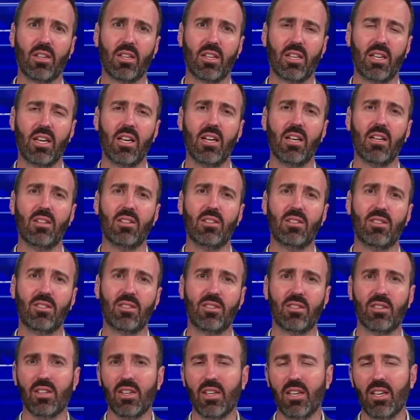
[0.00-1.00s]
The
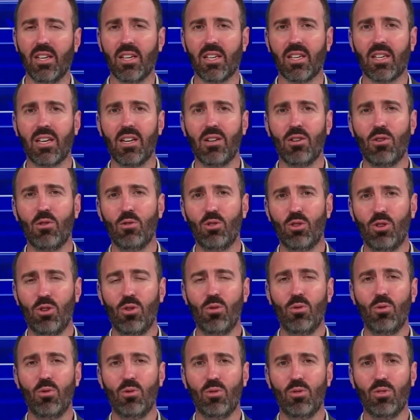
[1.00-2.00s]
kids get new
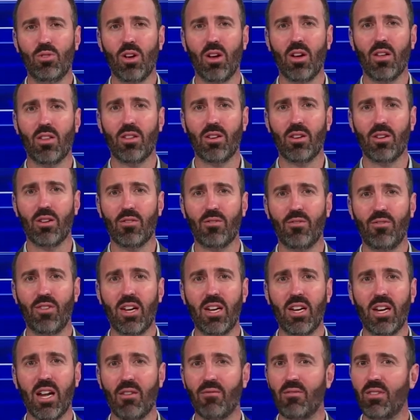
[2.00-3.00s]
shoes on their
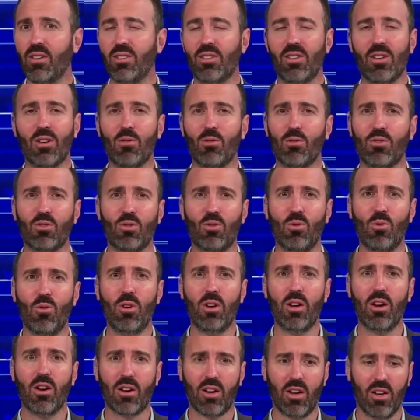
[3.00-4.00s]
feet every single
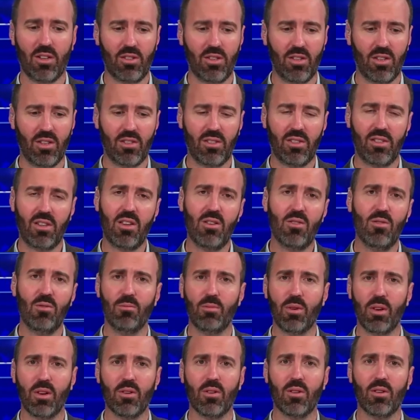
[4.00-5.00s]
school year because of the
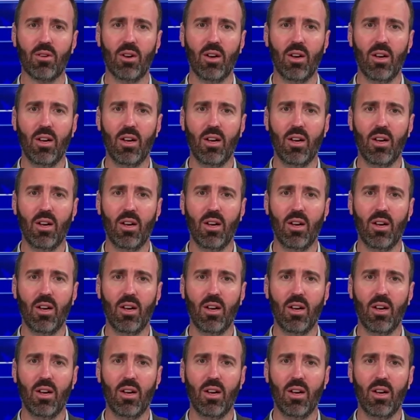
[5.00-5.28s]
steel mill.